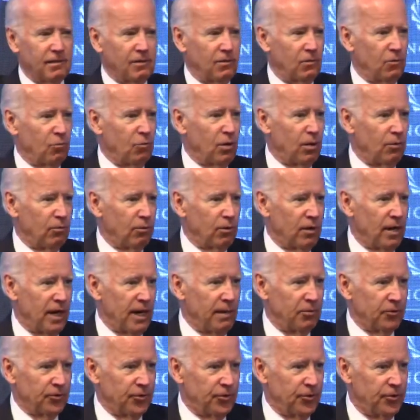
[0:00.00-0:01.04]
what we're
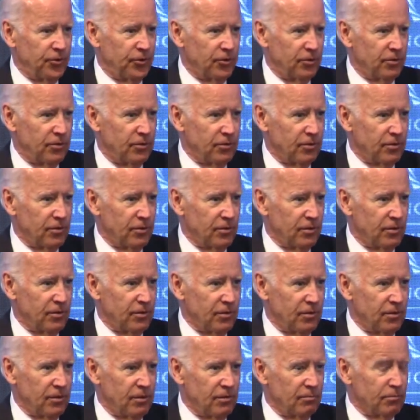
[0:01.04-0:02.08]
able to do.
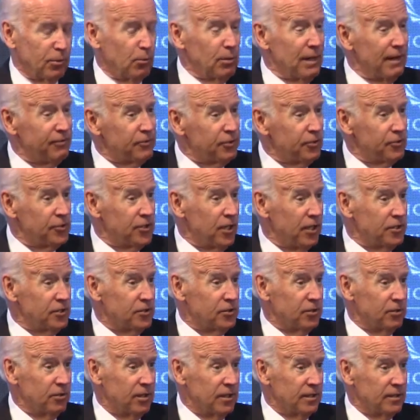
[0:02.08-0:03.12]
But we have to adjust
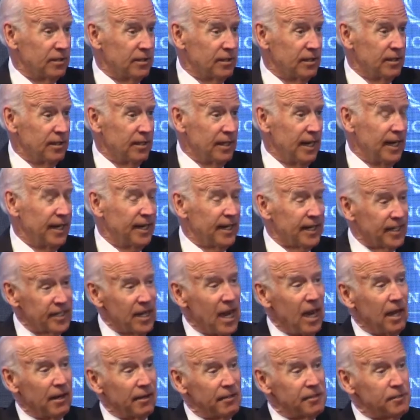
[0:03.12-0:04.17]
to it and
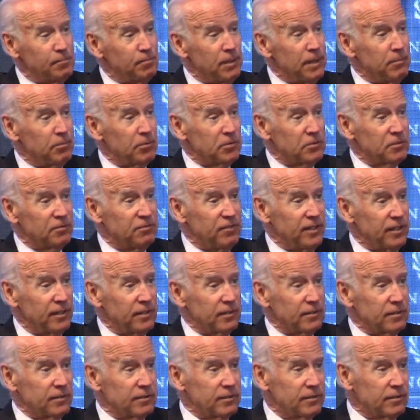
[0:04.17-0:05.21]
acknowledge people's
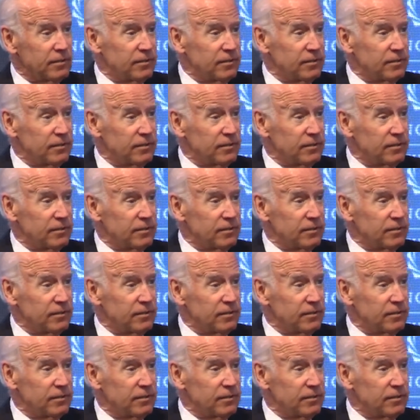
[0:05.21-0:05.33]
fears.